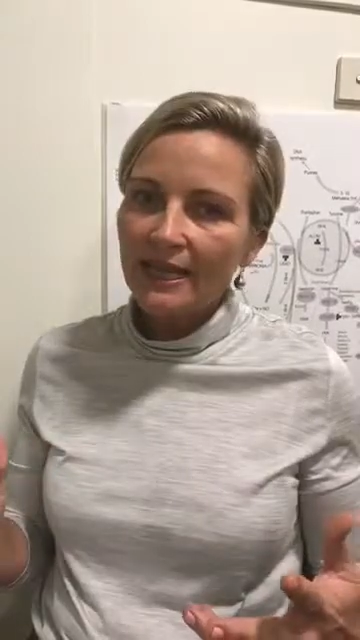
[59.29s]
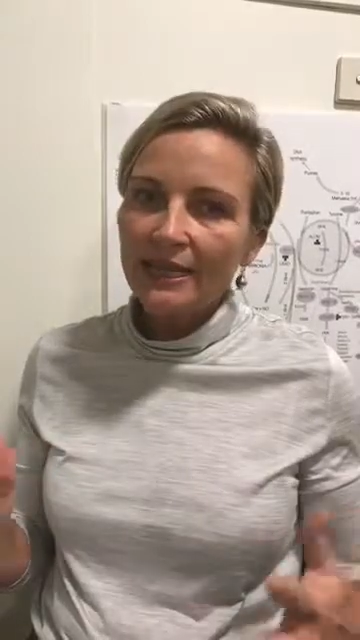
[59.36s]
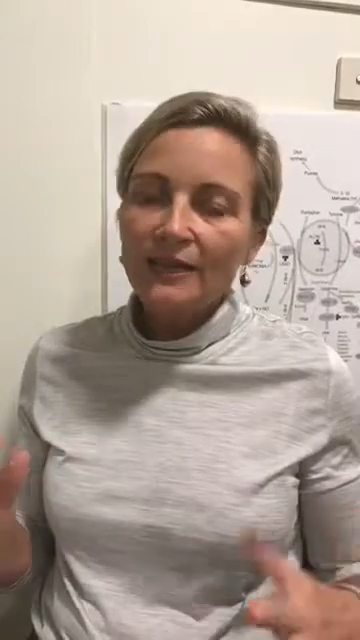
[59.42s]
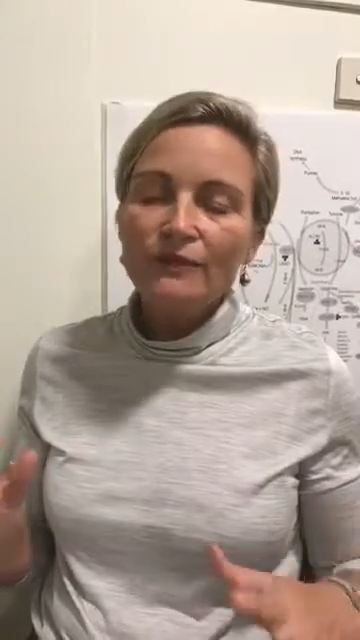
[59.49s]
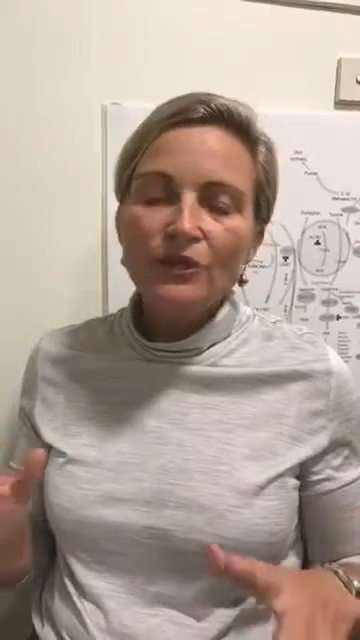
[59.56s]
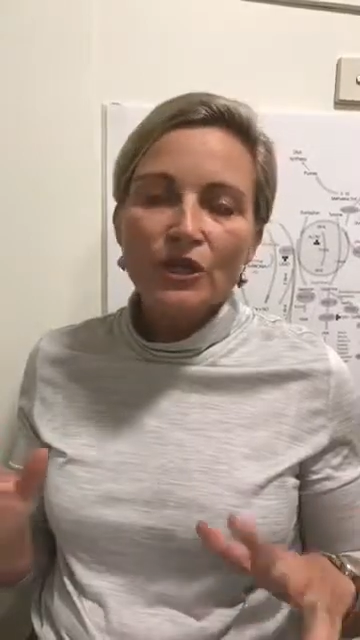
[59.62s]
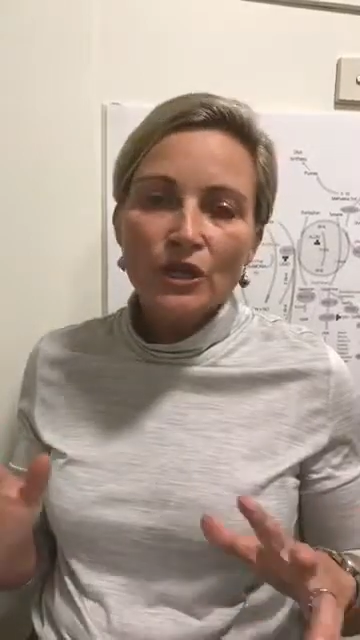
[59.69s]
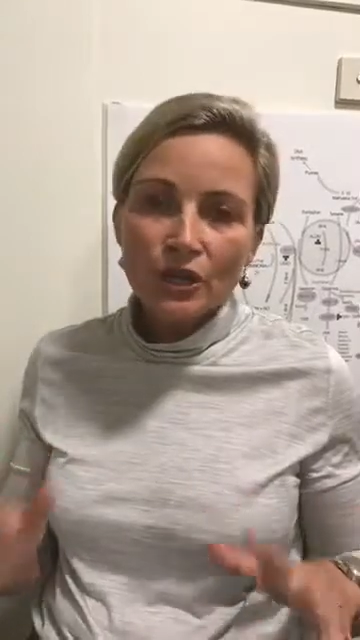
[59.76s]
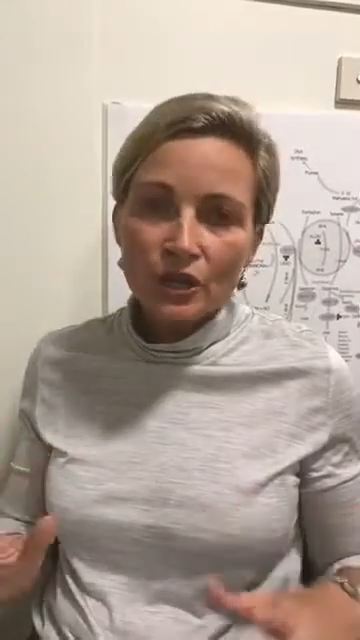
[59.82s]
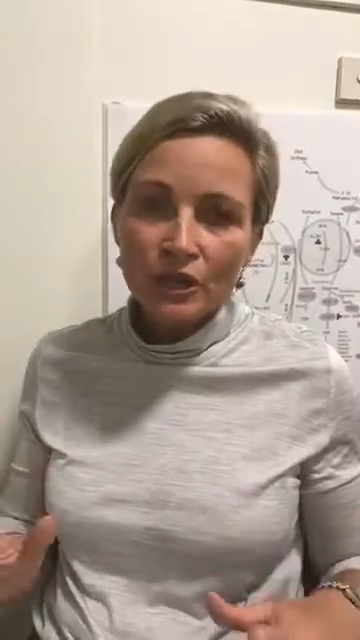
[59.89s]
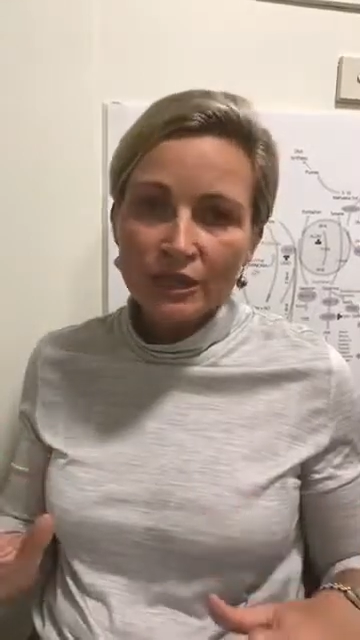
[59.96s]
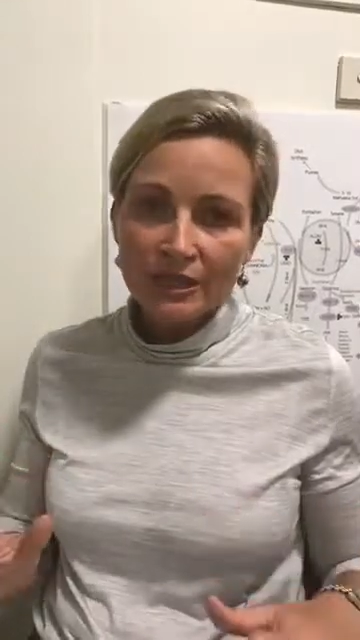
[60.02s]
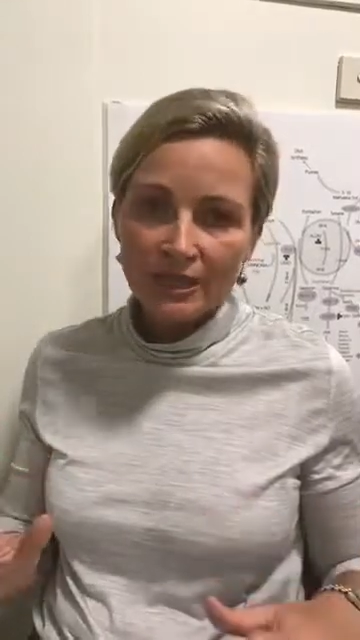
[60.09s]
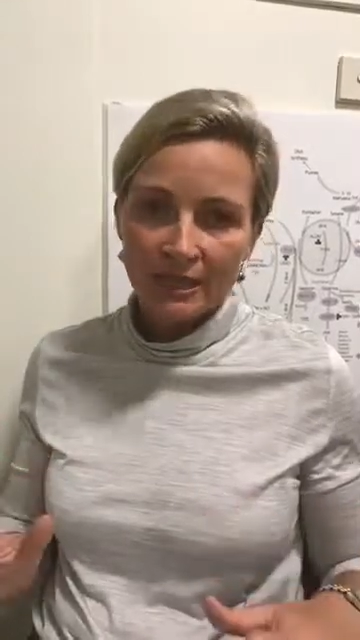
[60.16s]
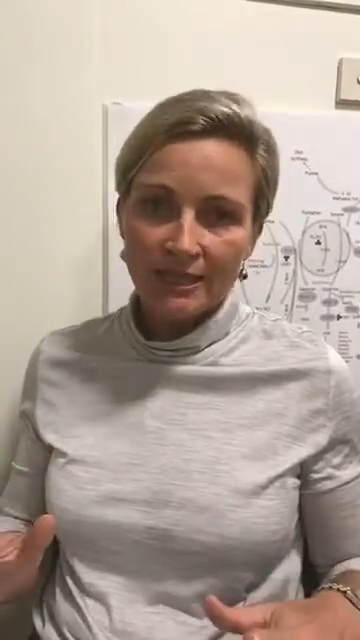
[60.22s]
and even her
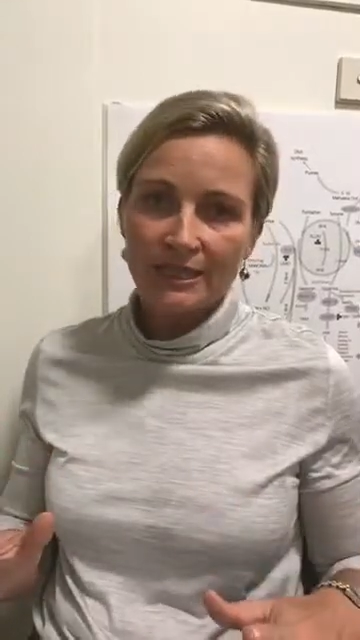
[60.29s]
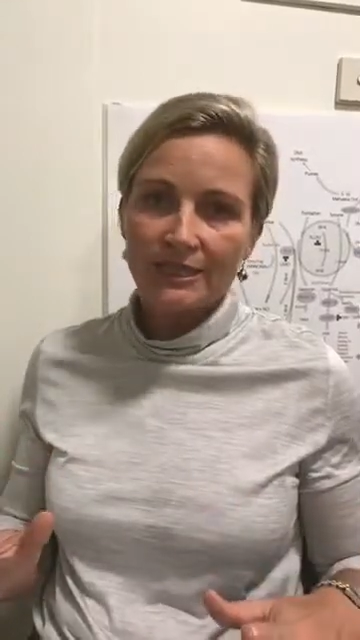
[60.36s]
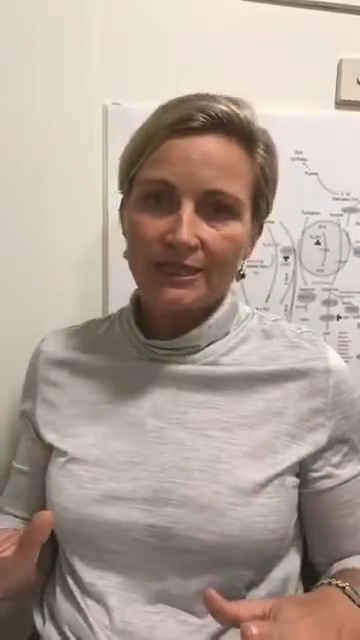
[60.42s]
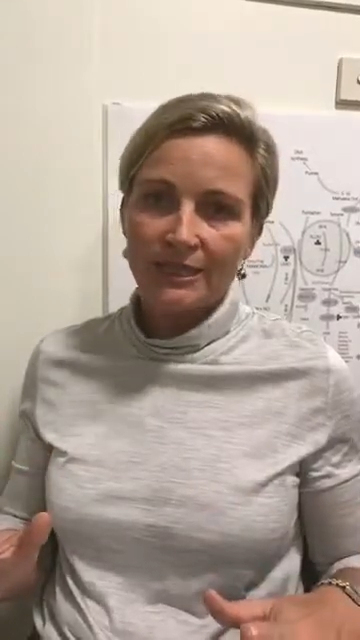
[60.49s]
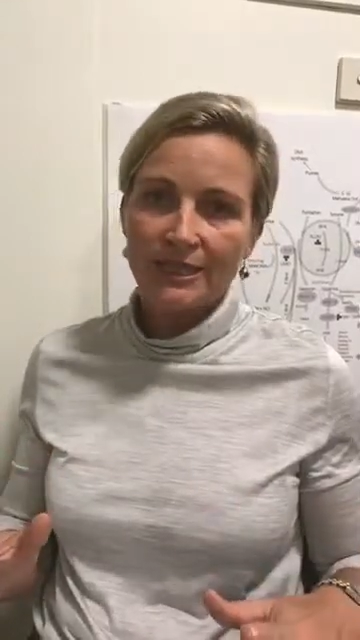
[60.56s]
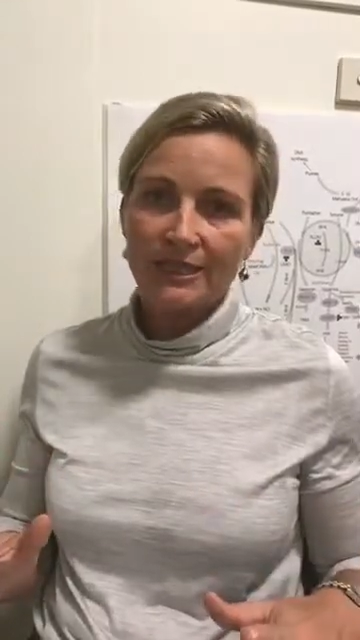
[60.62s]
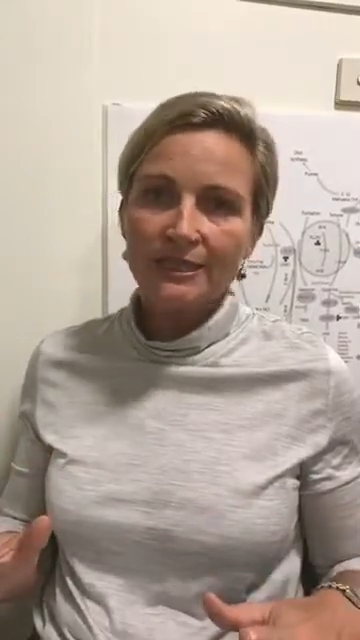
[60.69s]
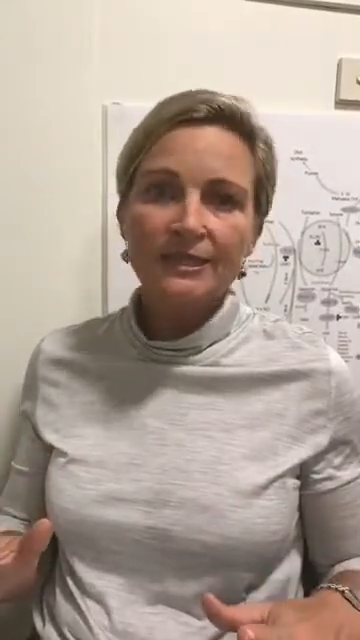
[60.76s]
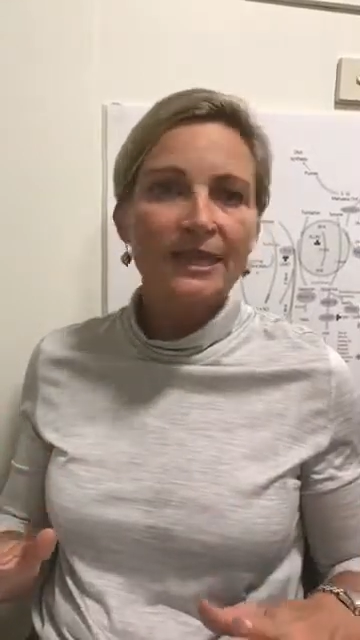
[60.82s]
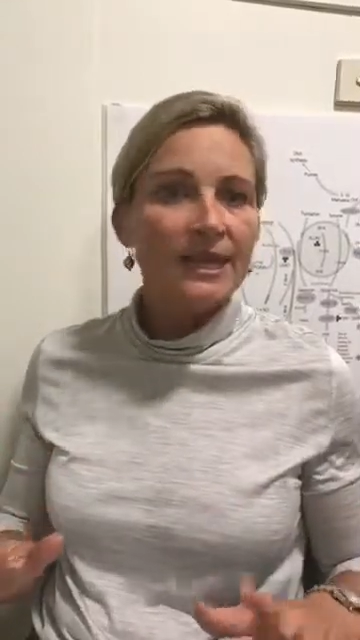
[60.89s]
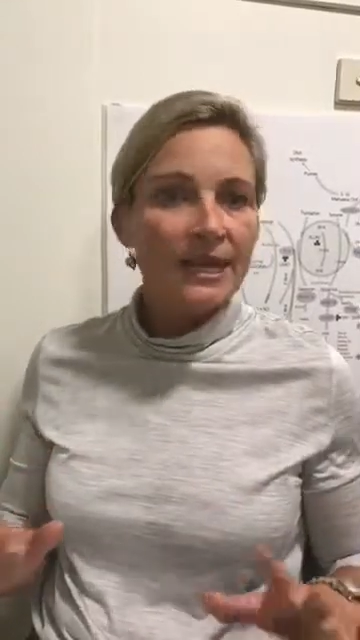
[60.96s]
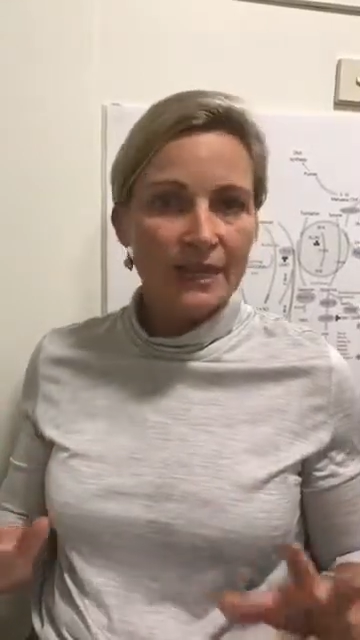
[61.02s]
study says